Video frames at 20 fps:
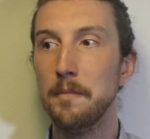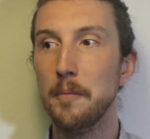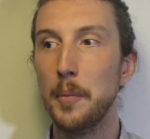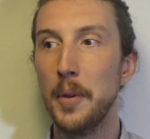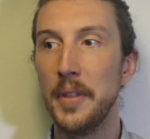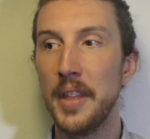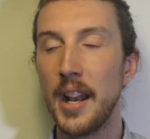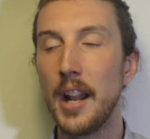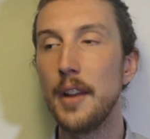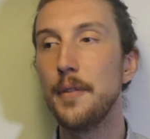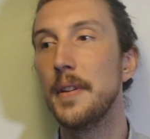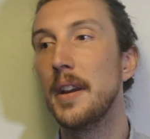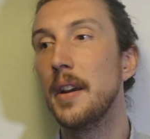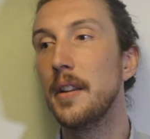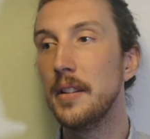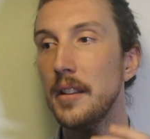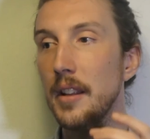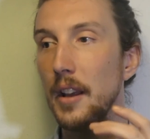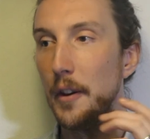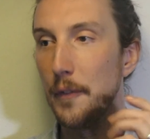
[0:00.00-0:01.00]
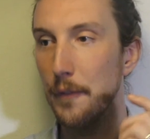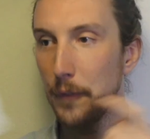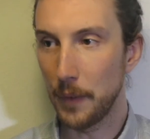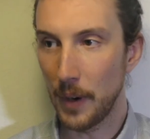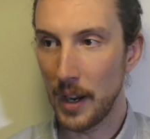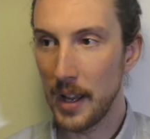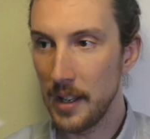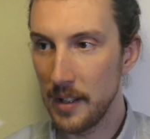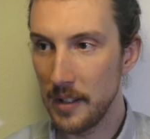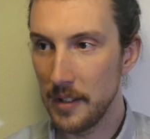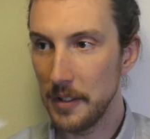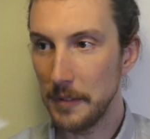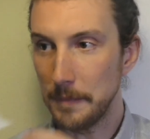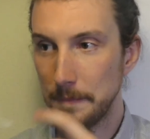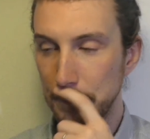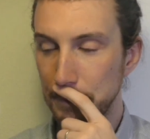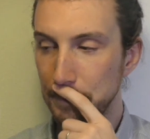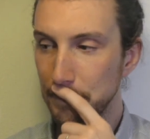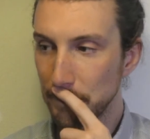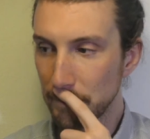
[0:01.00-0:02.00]
but then I found a
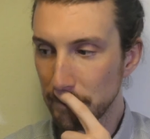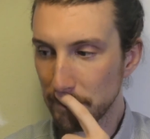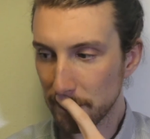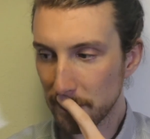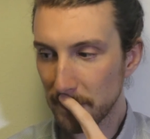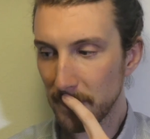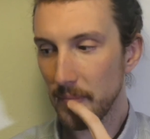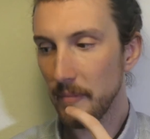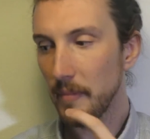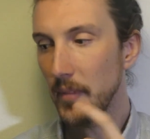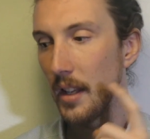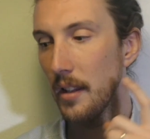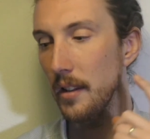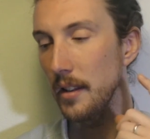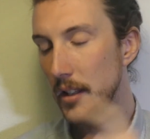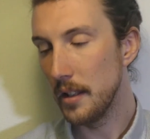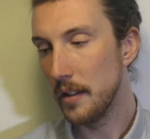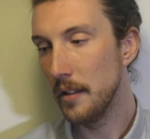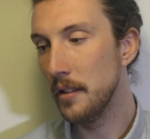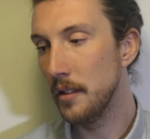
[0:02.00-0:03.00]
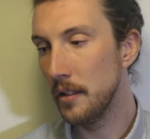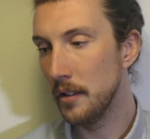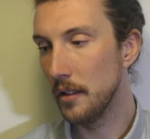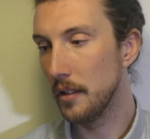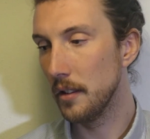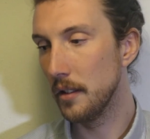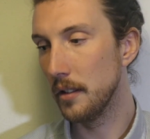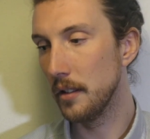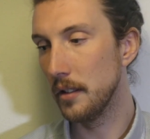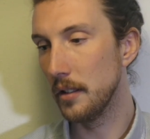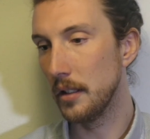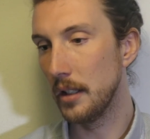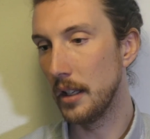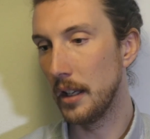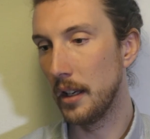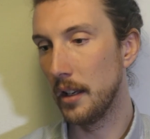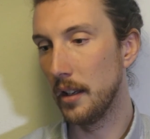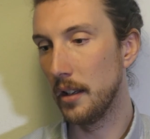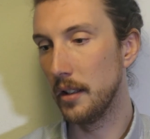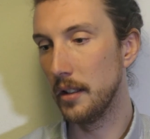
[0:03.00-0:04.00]
friend in
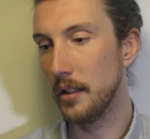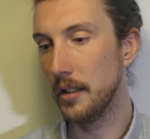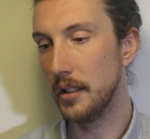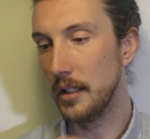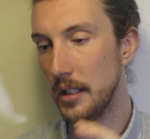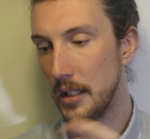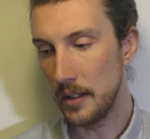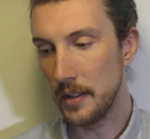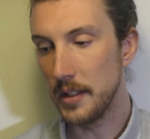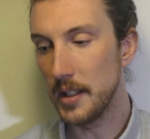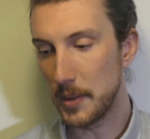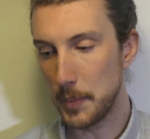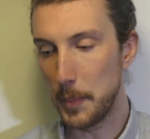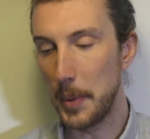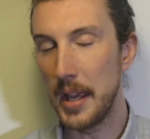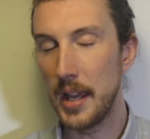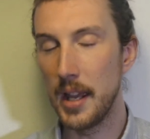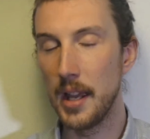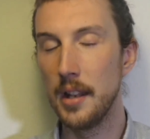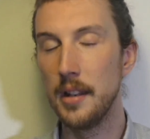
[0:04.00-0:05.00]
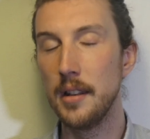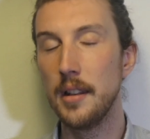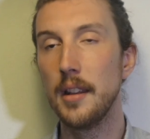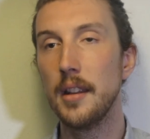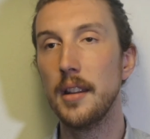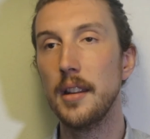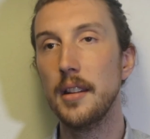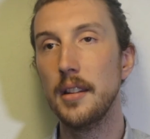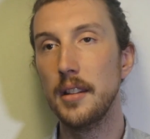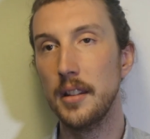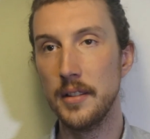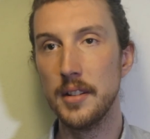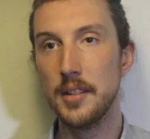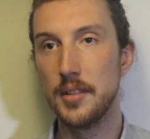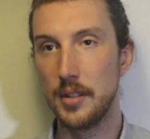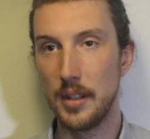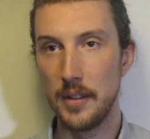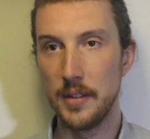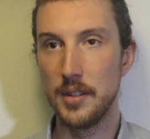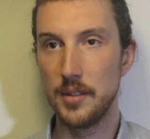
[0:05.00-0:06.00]
this band, in
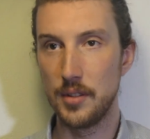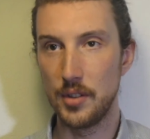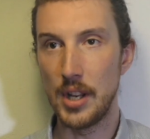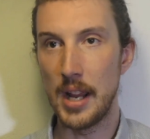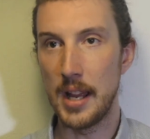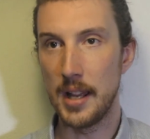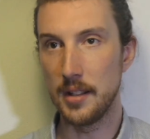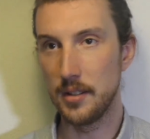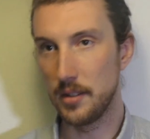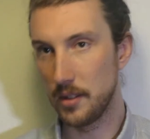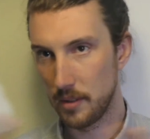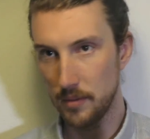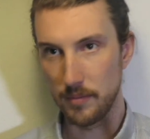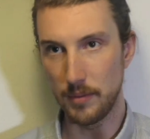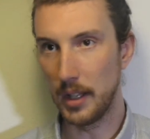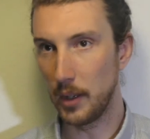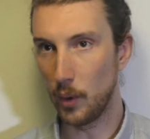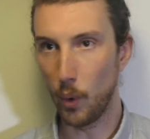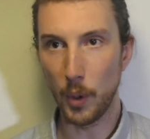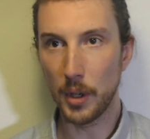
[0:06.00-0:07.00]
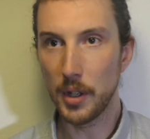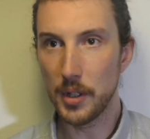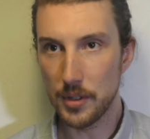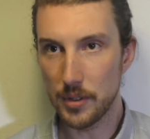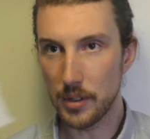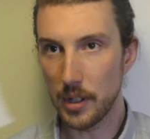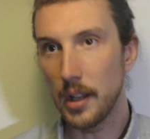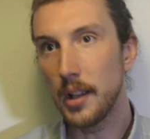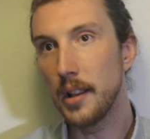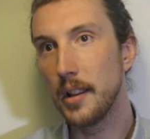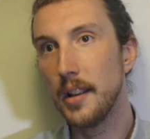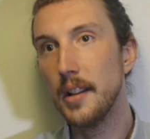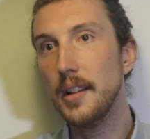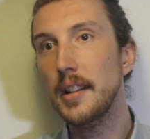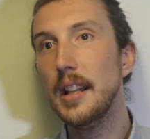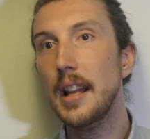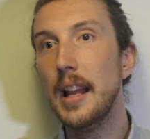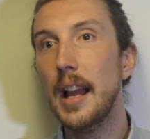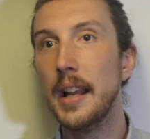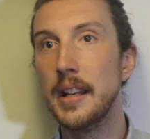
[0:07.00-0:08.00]
this jazz mm-hmm. like orchestra,
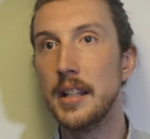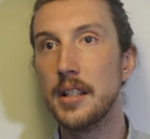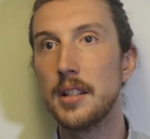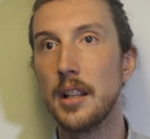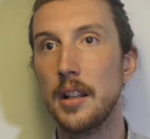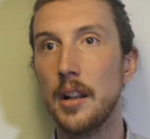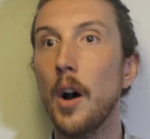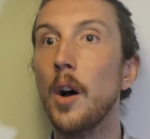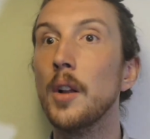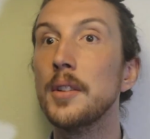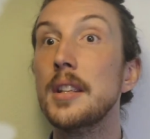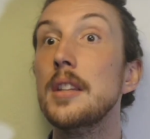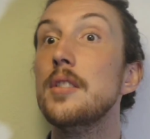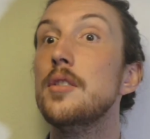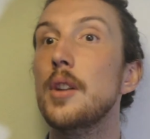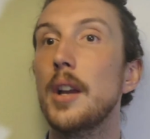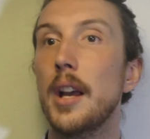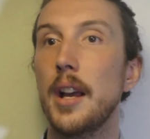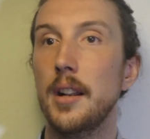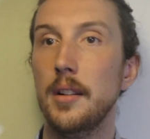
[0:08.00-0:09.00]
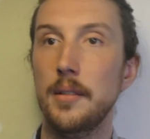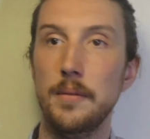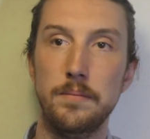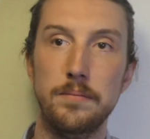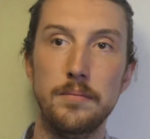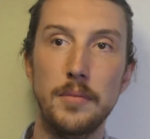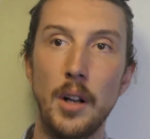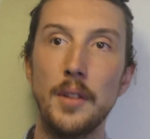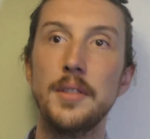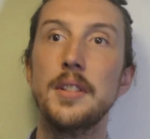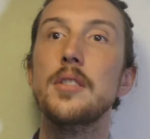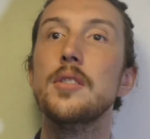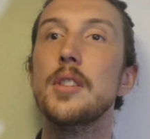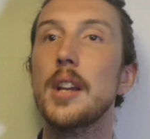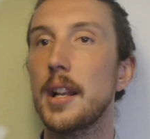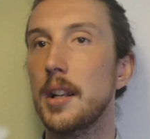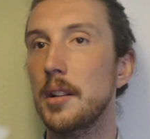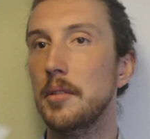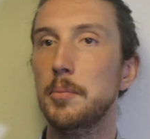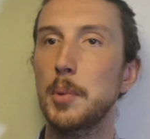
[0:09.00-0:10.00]
and he said, "I'll teach
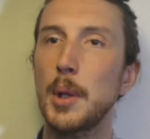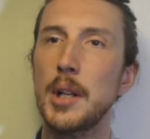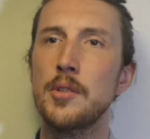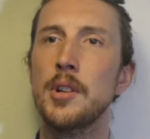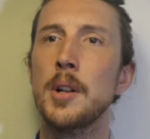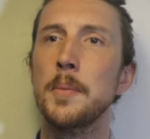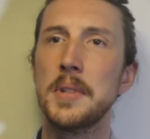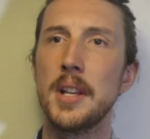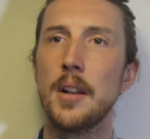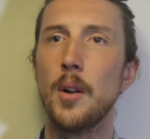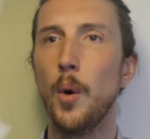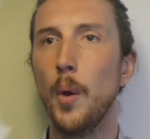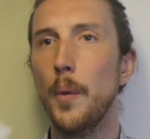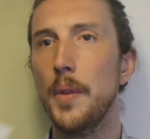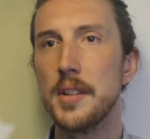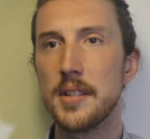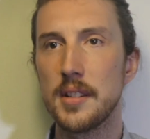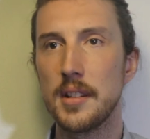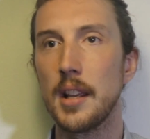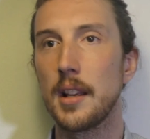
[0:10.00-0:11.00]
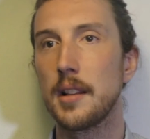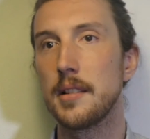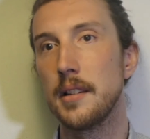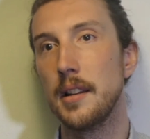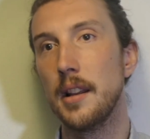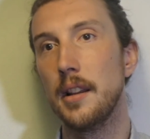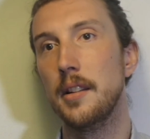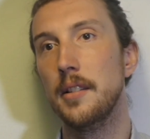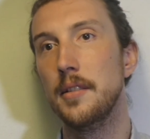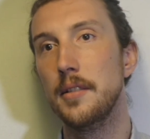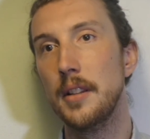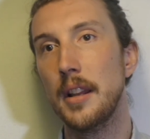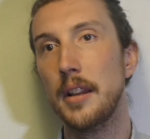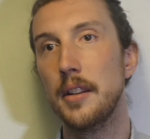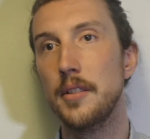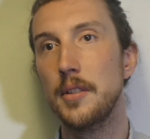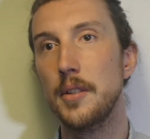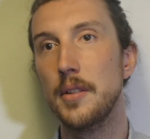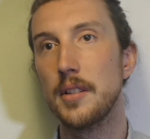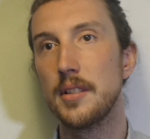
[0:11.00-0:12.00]
you how to play drums, how to hold the sticks, and how
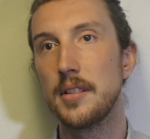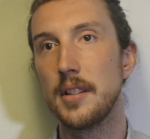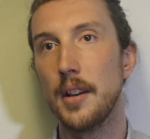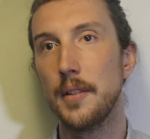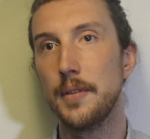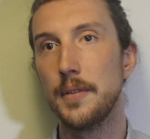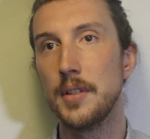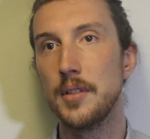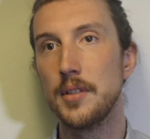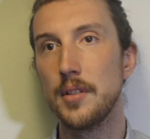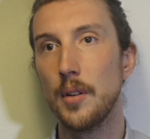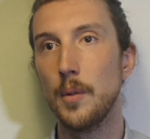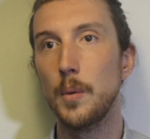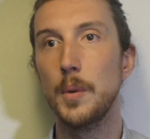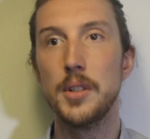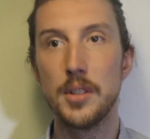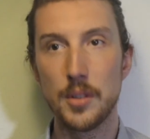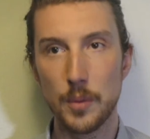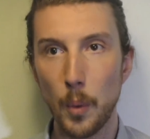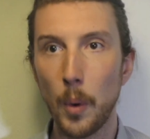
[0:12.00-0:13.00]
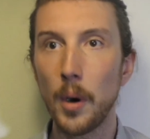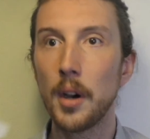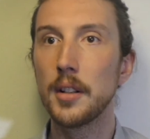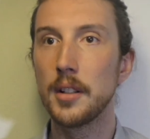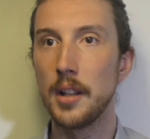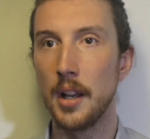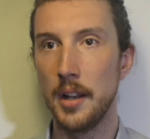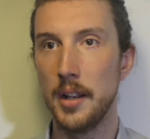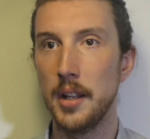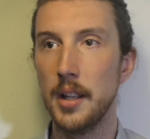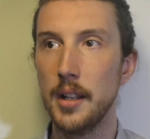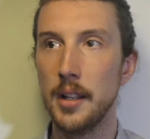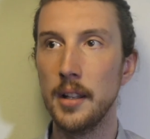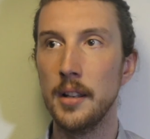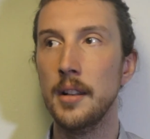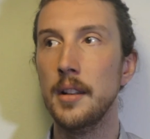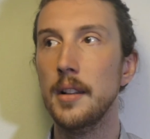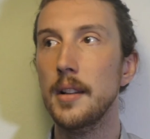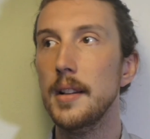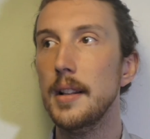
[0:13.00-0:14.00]
to do this stuff." And so we just worked on it,
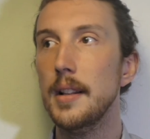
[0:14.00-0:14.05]
and